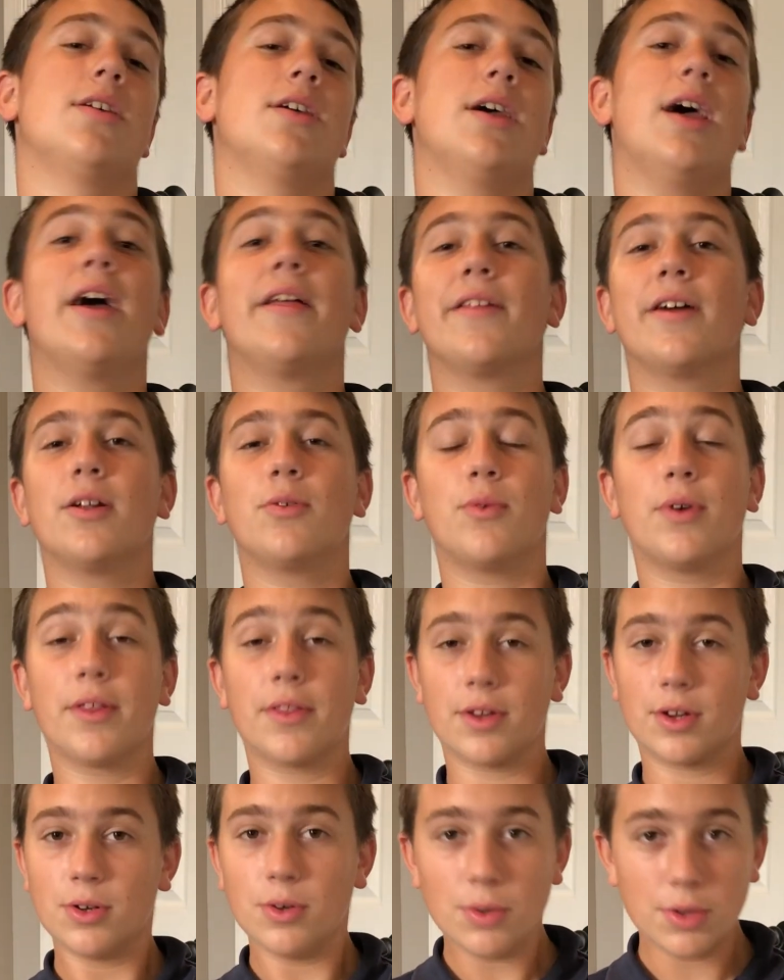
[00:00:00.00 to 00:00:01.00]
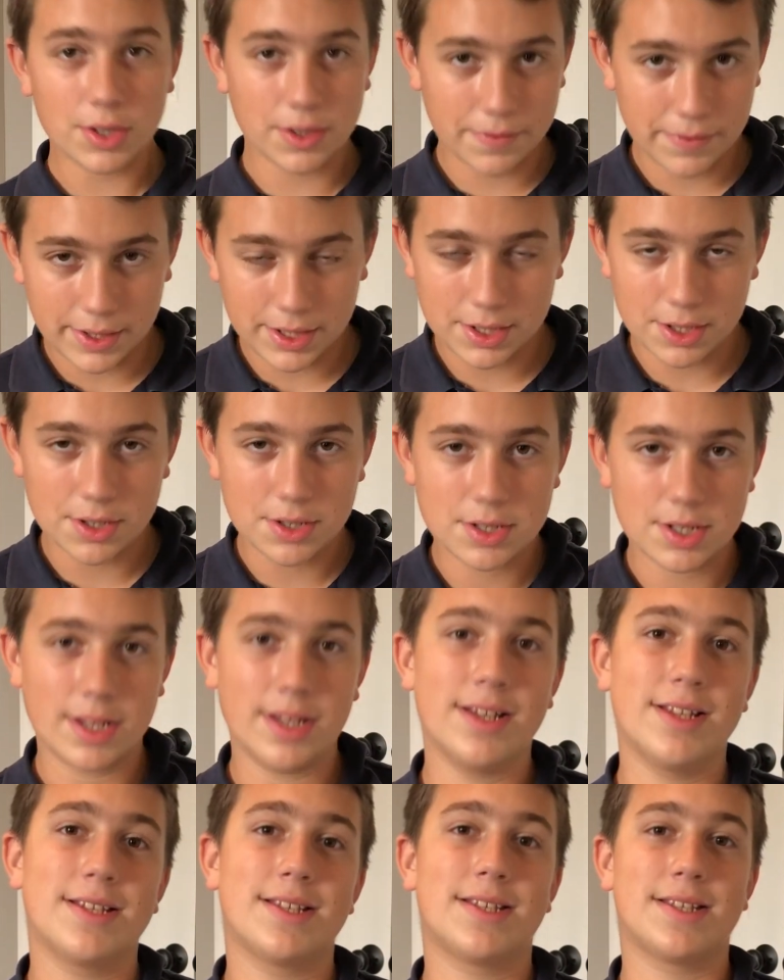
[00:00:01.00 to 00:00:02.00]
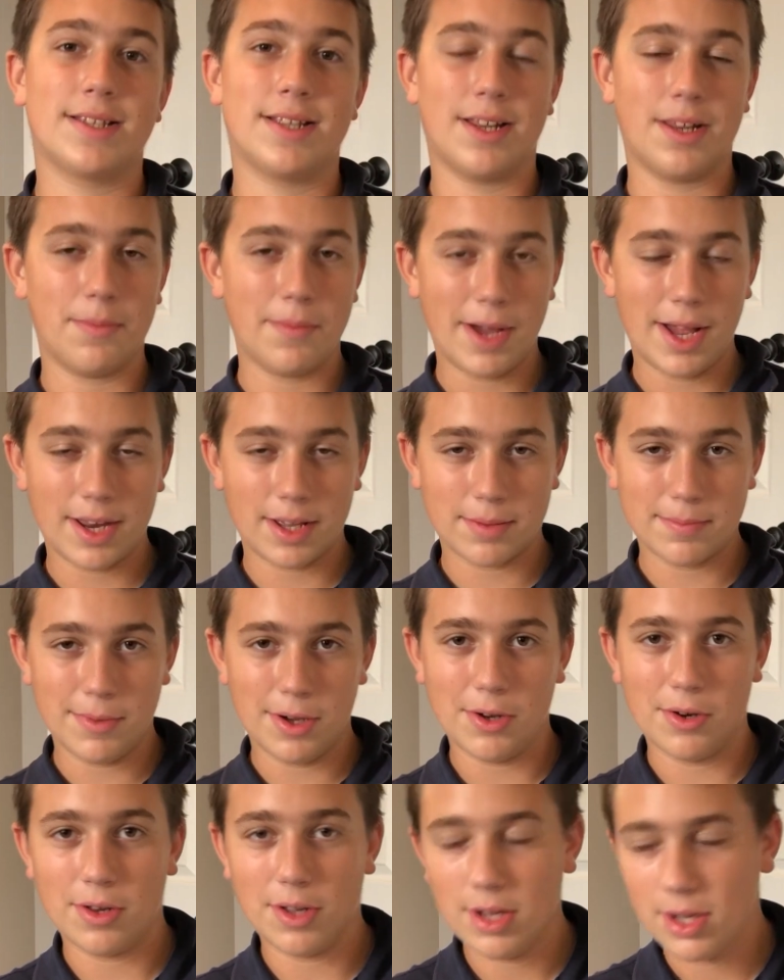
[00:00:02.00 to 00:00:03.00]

And then one of the coolest features is cinematic mode.